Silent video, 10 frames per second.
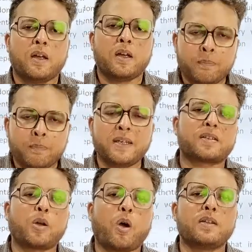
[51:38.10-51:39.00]
many
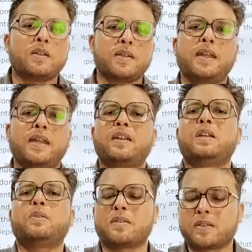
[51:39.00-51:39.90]
scholars say that
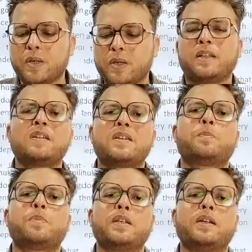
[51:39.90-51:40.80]
it was during this
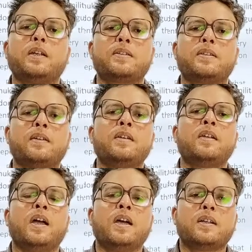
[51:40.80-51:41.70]
particular
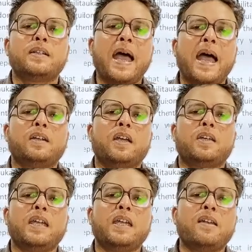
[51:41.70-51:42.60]
incident that
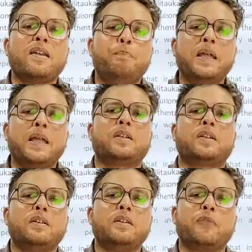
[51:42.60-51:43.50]
he had
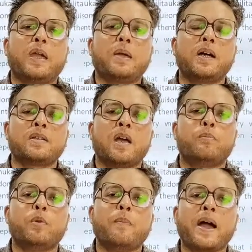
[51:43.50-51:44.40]
built the famous
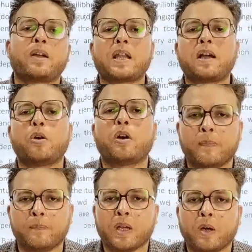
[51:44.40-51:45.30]
Mumai Kota
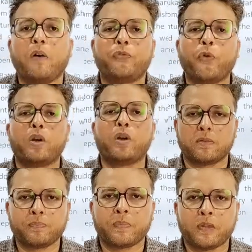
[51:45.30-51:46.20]
Gor or fort.
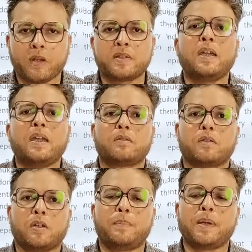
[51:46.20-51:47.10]
See,
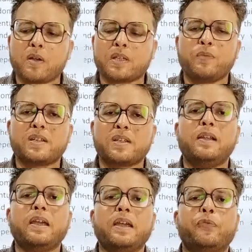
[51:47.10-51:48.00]
because he was
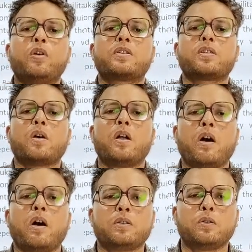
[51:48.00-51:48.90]
building forts all
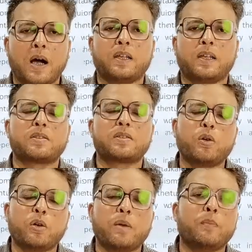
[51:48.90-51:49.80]
around Guwahati,
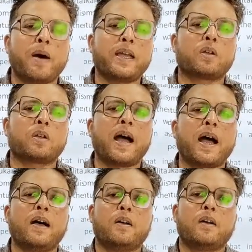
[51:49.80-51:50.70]
so the Mumai
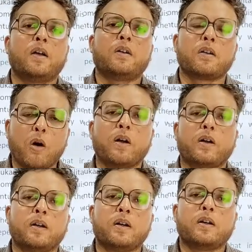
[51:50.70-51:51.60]
Kota
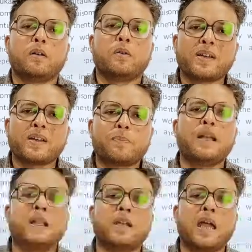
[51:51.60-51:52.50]
Gor was
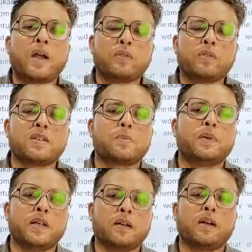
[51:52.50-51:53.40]
built around this
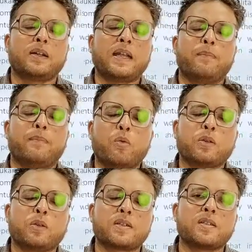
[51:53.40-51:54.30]
particular time. Now,
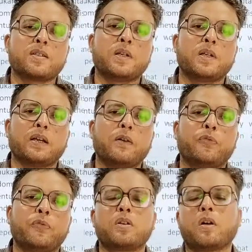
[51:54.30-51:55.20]
what was this particular
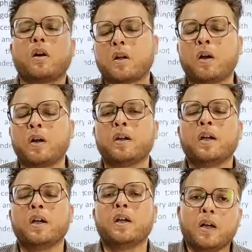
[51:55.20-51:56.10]
fort or Gor?
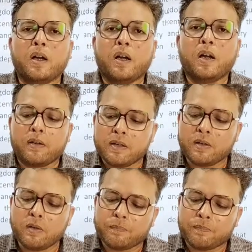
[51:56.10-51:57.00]
You
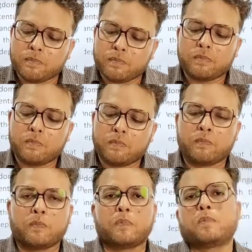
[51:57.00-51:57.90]
know,
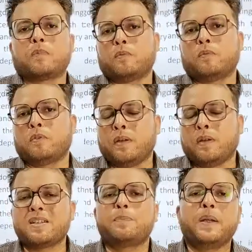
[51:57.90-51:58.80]

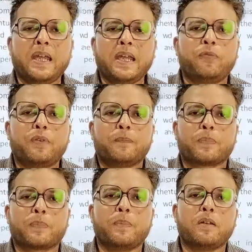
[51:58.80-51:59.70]
it is believed,
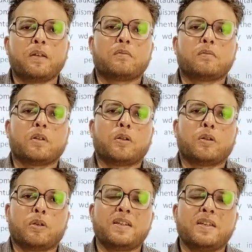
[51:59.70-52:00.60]

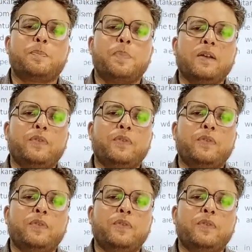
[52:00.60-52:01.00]
it is believed